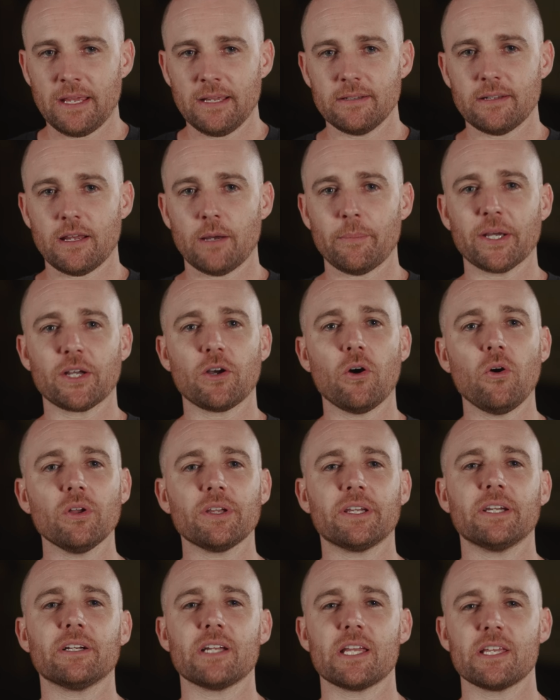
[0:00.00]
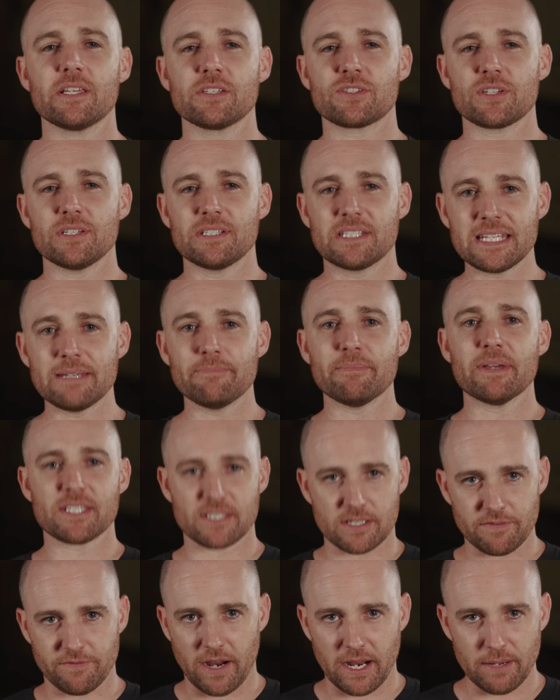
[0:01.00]
Now, my goal here is to
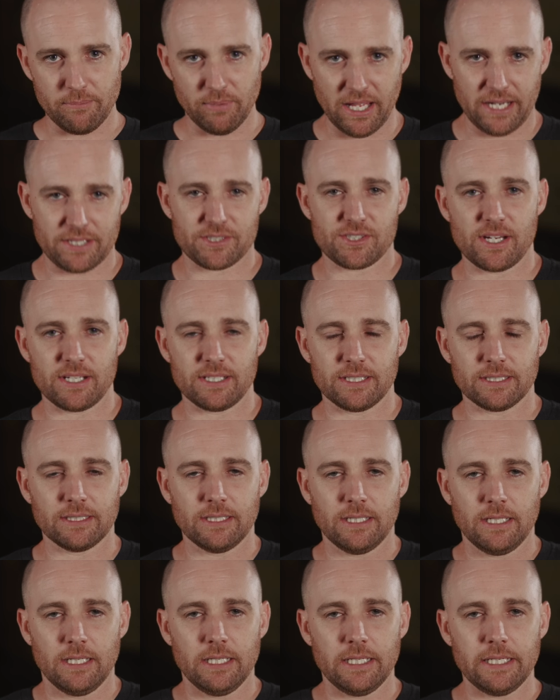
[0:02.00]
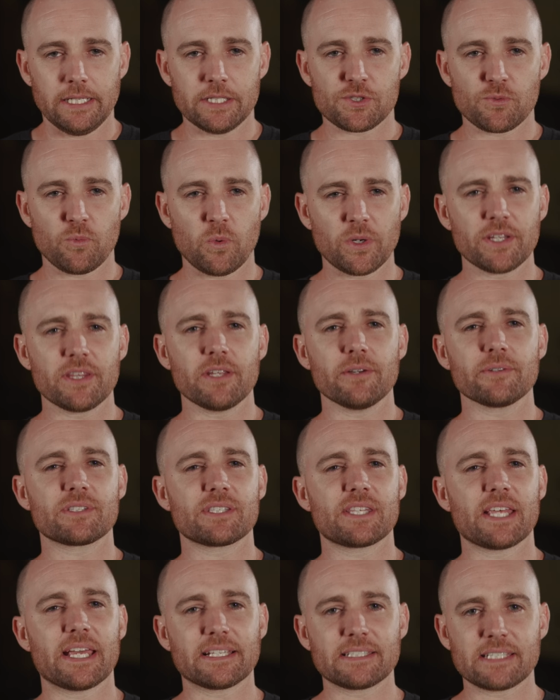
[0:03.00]
demystify black shading. It's one of those
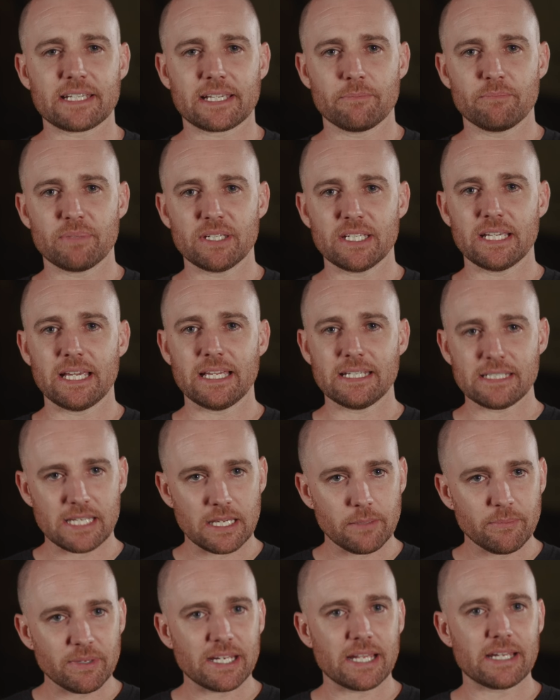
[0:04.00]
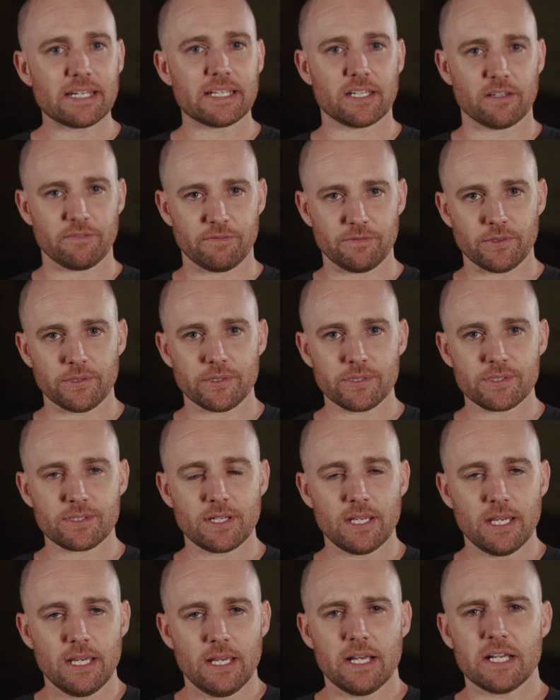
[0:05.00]
things that can be intimidating at first,
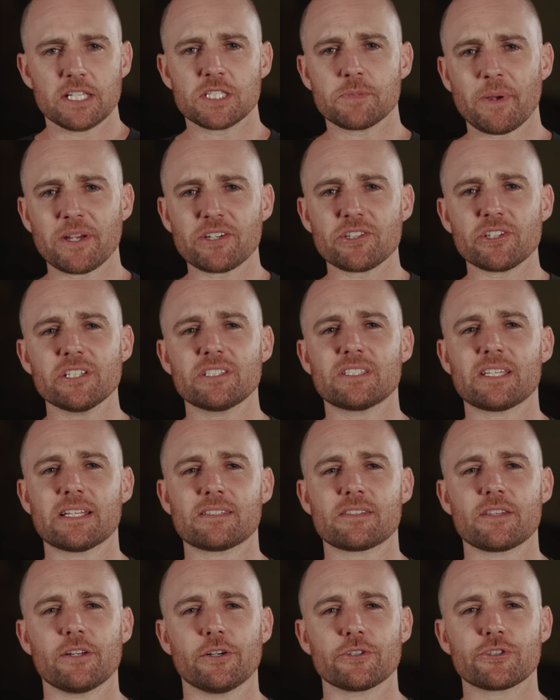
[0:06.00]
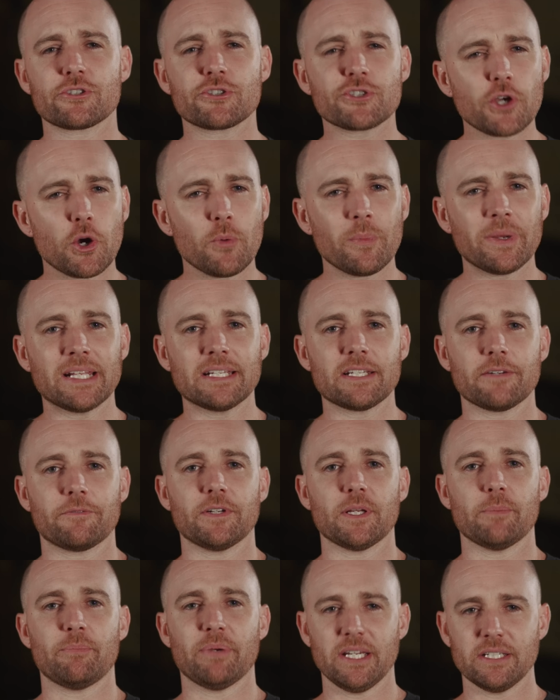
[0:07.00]
especially since there are so many
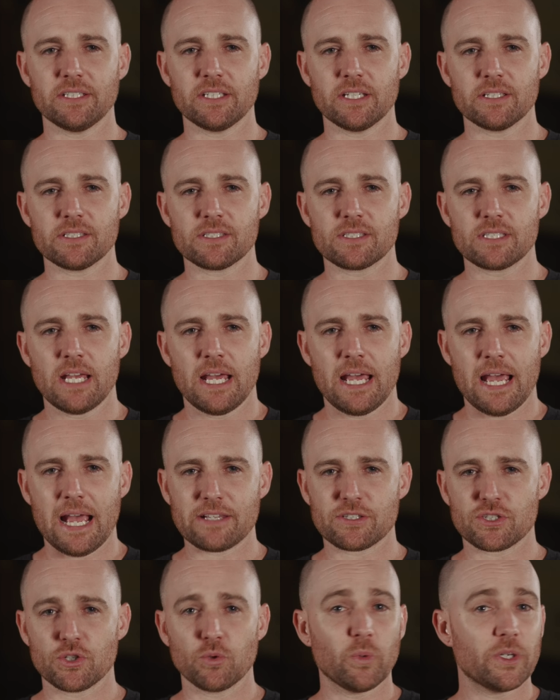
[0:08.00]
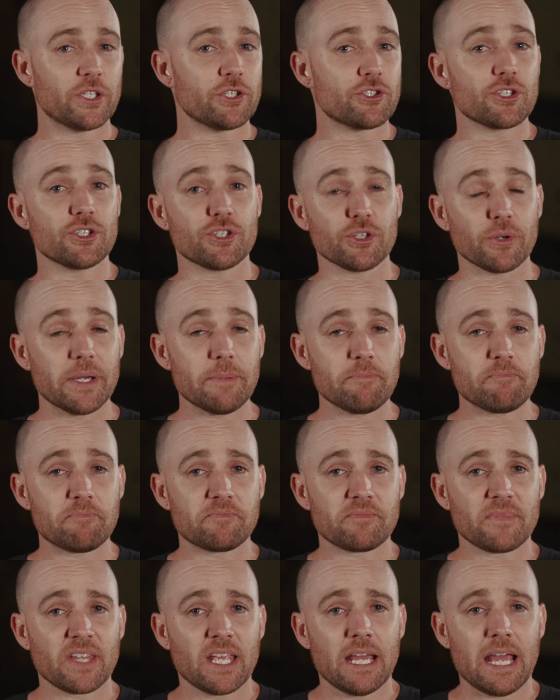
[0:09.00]
different opinions as to when you should do it,
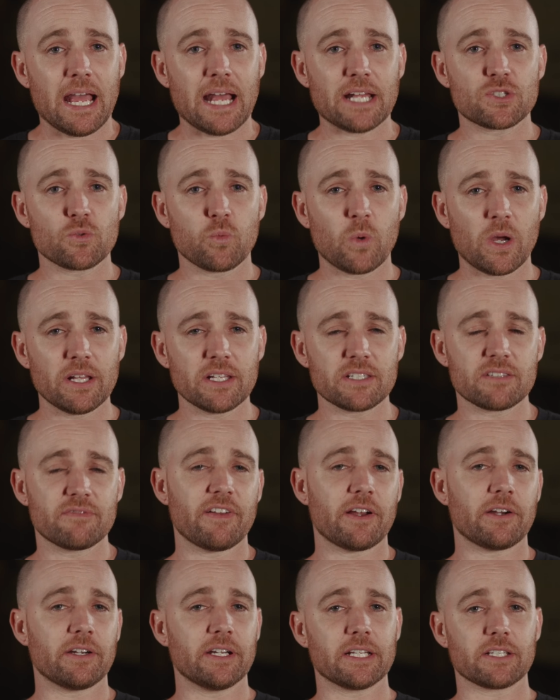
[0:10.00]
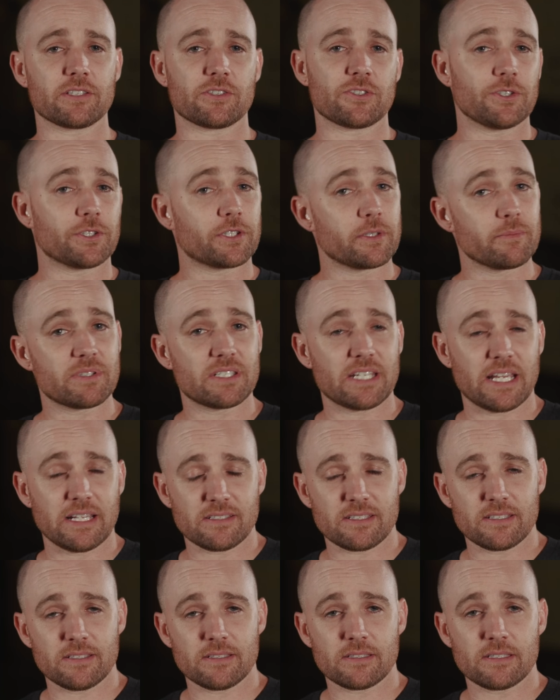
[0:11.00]
as well as varying
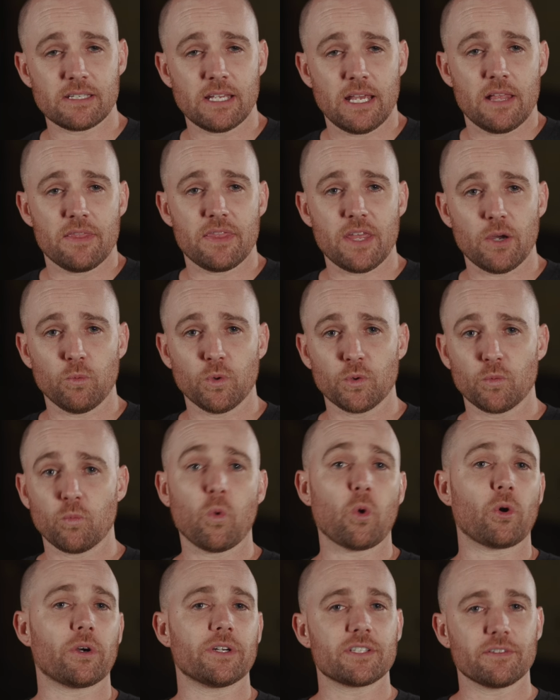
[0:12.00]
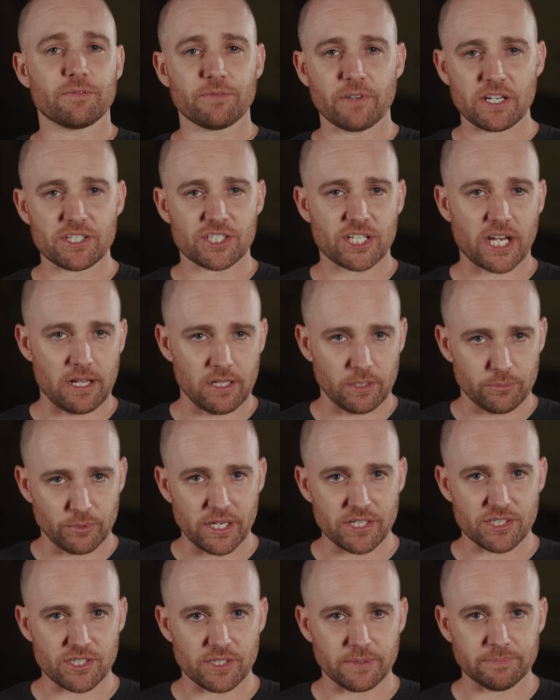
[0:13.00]
circumstances that would warrant a fresh
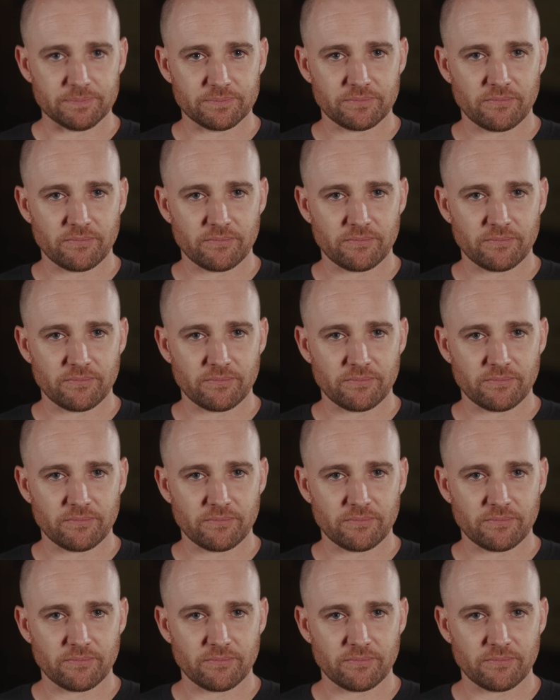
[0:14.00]
calibration.